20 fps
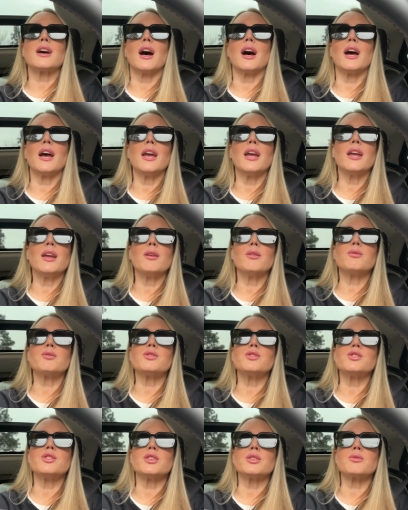I
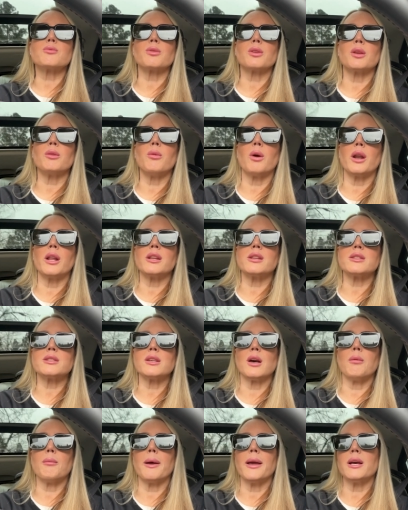just really wanted to
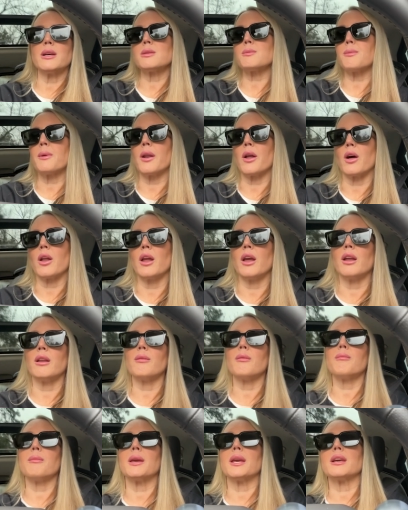sell my husband on
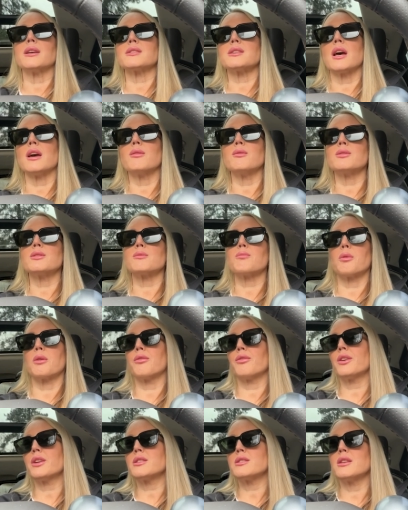it because I was
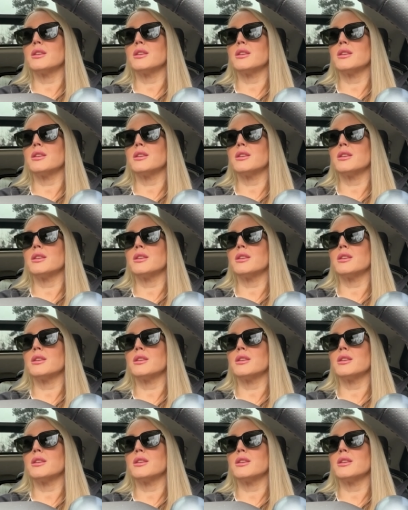perfect